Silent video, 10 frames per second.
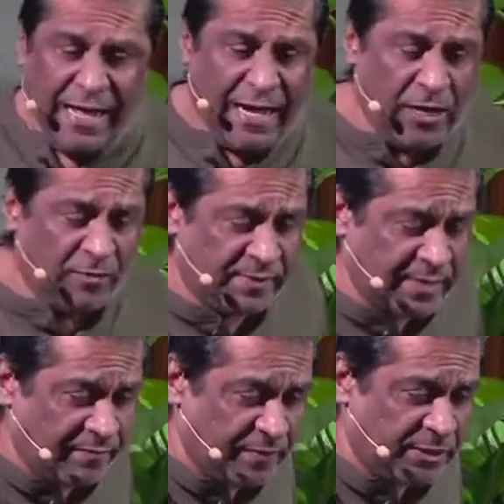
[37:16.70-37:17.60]
out of
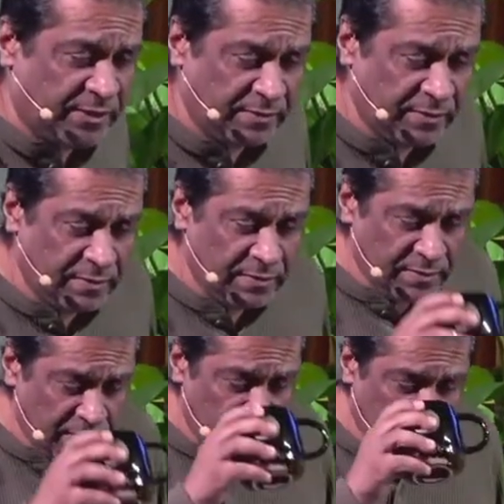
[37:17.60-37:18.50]
selfish
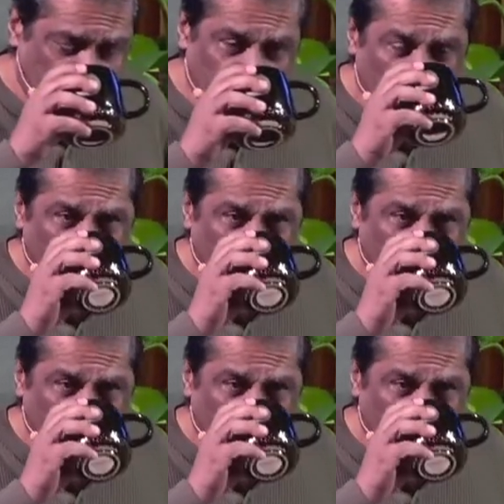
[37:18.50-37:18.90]
ambition.